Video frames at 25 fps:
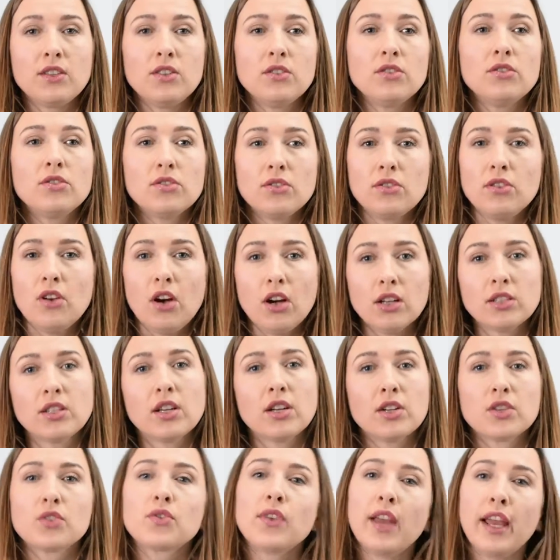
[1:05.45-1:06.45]
you do not
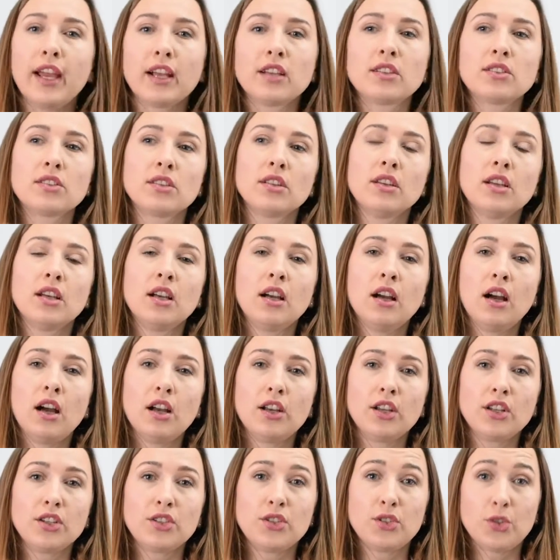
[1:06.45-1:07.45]
contract
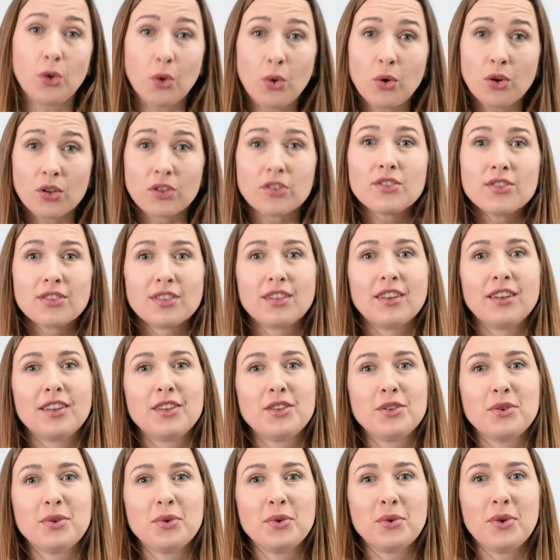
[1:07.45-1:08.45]
don't,
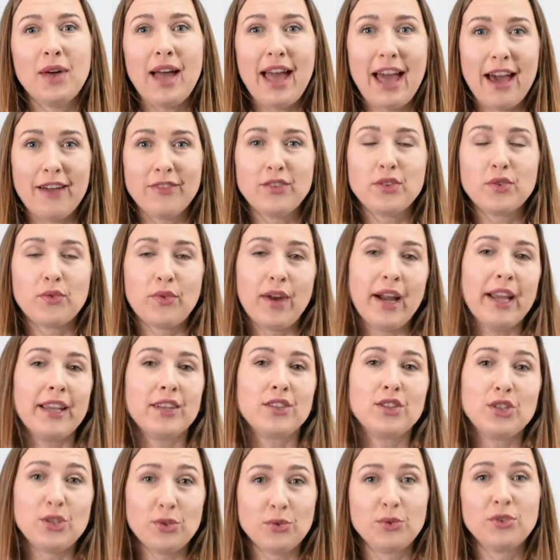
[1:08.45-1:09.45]
you have to
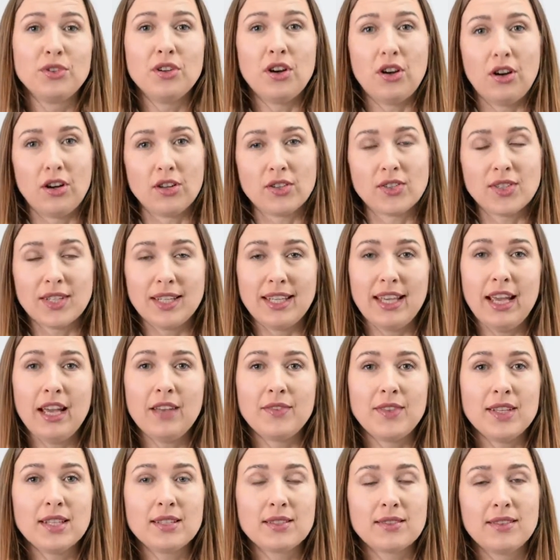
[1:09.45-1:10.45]
write do not.
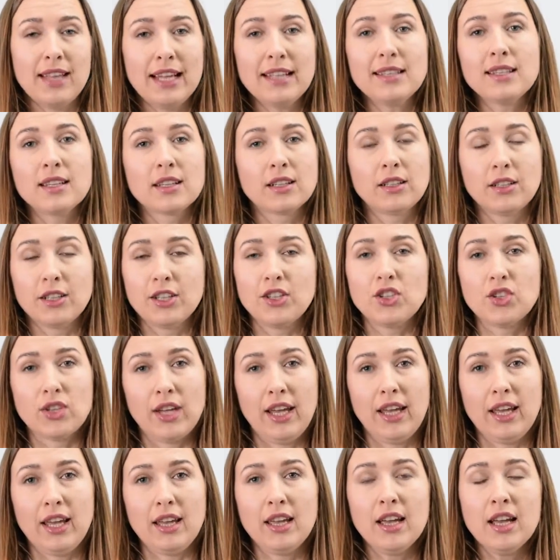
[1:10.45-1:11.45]
Yeah, that's a
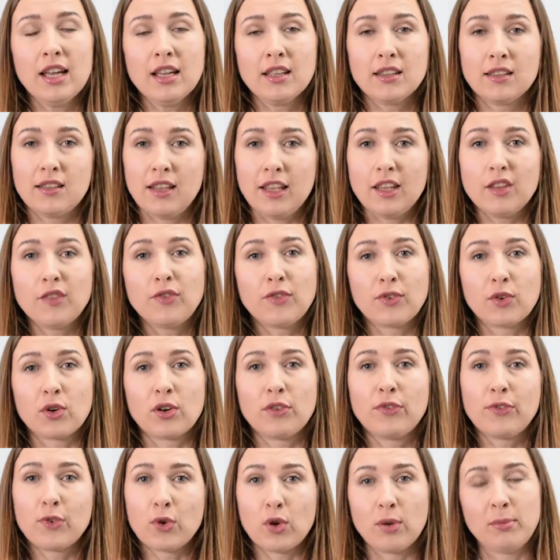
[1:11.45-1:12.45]
cliche thing
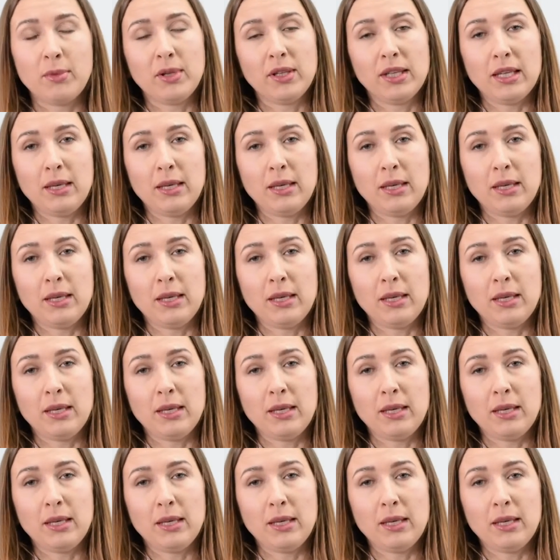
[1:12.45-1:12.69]
for formal